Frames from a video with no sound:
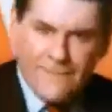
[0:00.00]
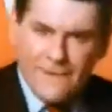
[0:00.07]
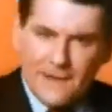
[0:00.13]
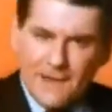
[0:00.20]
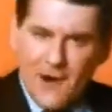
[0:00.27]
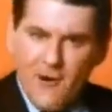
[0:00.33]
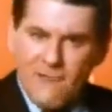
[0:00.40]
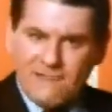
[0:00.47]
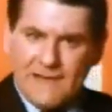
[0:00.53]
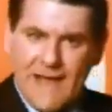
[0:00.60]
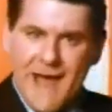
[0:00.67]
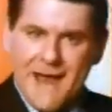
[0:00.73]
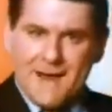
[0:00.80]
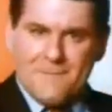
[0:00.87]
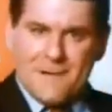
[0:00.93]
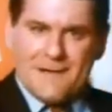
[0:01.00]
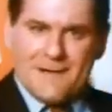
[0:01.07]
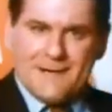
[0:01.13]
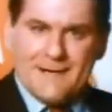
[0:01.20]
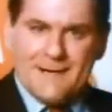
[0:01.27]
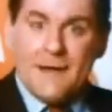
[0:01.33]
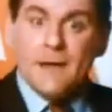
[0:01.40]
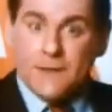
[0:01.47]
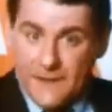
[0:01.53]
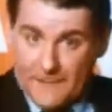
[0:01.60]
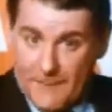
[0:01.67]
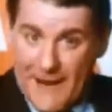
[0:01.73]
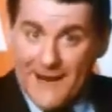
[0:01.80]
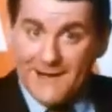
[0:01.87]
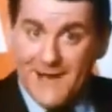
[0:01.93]
Philco reliability.
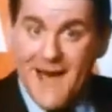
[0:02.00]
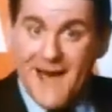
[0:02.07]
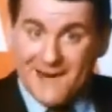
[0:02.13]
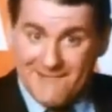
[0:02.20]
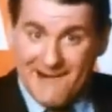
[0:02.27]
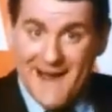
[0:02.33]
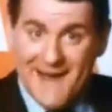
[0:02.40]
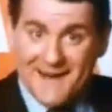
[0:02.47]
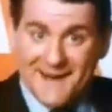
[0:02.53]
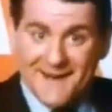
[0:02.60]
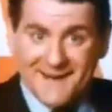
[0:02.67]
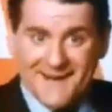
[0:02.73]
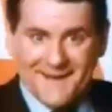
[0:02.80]
You'd pay a lot, right?